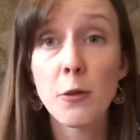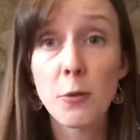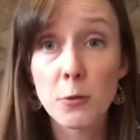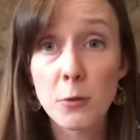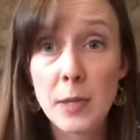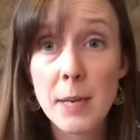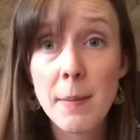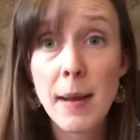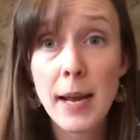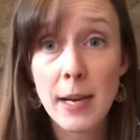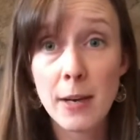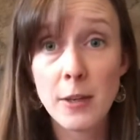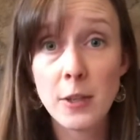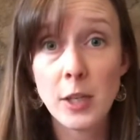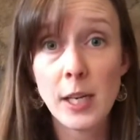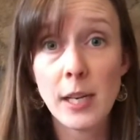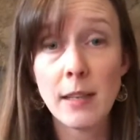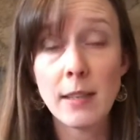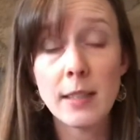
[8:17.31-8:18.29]
3 pair of
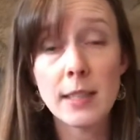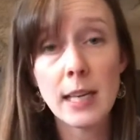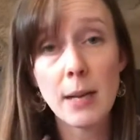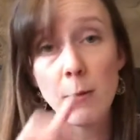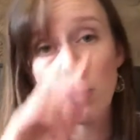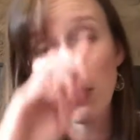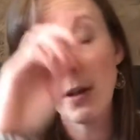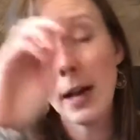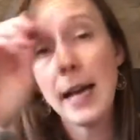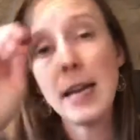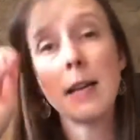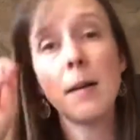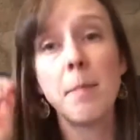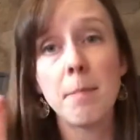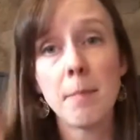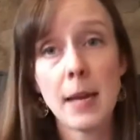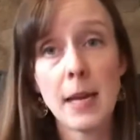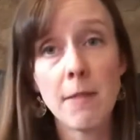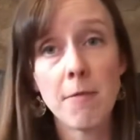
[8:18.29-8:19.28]
jeans that were like
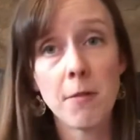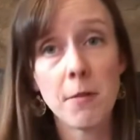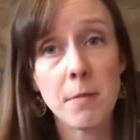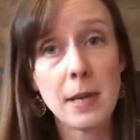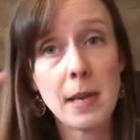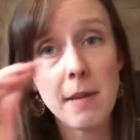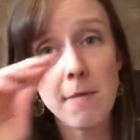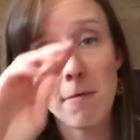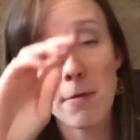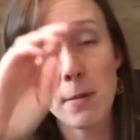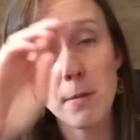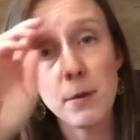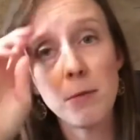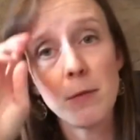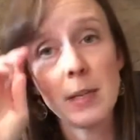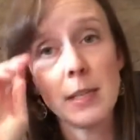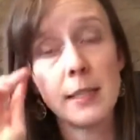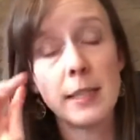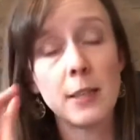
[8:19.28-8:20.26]
made for me from the
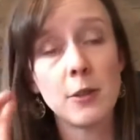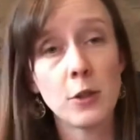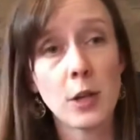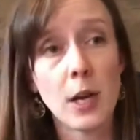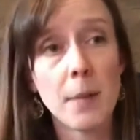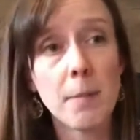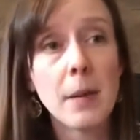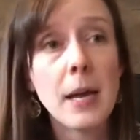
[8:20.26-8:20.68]
resale shop.